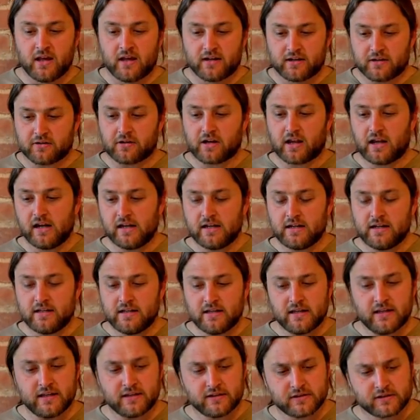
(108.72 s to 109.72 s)
Now
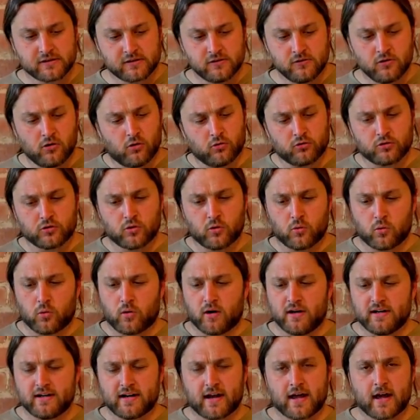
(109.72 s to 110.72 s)
clearly it's not
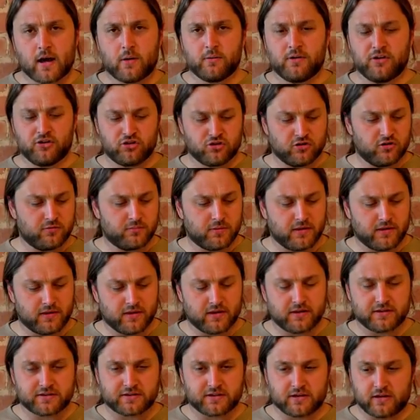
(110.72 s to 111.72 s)
quite how it should be.
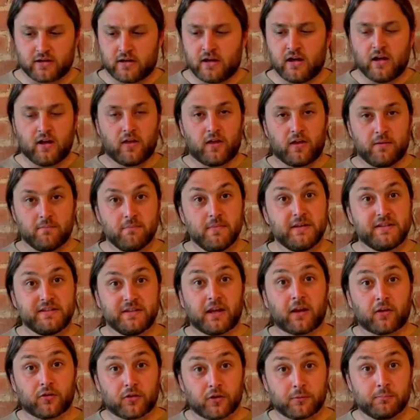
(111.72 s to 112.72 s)
There's a
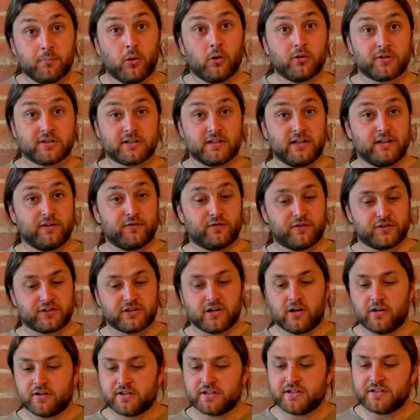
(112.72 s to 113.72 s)
missing the box lid for
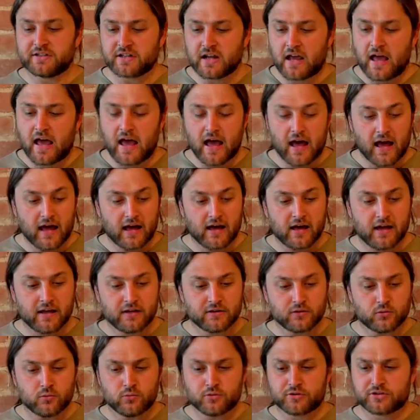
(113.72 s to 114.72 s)
starters,
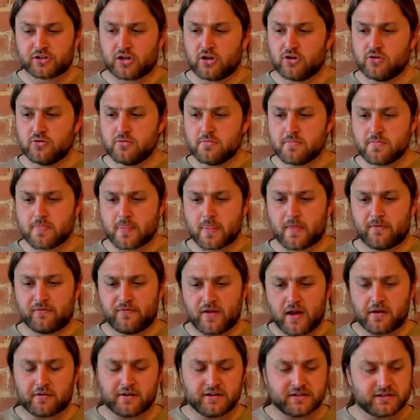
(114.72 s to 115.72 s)
and also
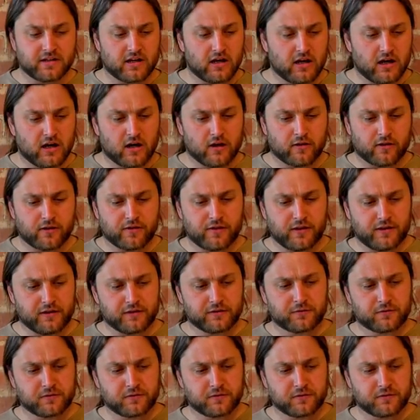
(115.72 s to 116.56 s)
various other things.